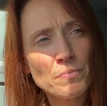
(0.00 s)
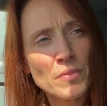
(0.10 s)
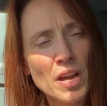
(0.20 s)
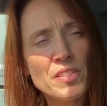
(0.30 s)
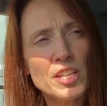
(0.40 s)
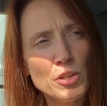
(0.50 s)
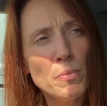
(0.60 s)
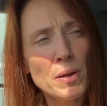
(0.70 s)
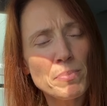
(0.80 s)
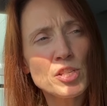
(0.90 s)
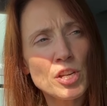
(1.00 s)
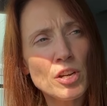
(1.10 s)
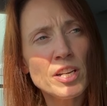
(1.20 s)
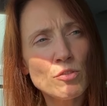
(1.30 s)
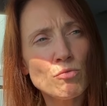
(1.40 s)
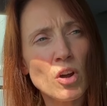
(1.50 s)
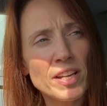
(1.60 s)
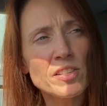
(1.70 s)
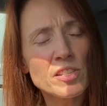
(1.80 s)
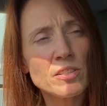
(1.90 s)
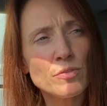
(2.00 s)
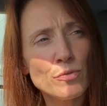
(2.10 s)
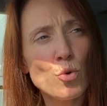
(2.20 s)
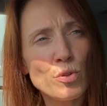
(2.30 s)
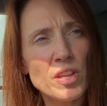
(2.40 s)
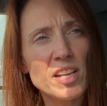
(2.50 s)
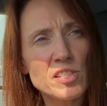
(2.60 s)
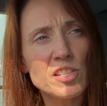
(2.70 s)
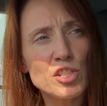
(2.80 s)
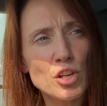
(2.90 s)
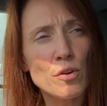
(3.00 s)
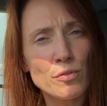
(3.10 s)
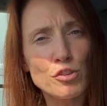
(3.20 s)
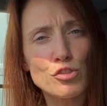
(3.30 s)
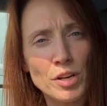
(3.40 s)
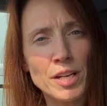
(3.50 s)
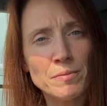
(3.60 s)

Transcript: I think you might be turning right, 4th exit to Coventry.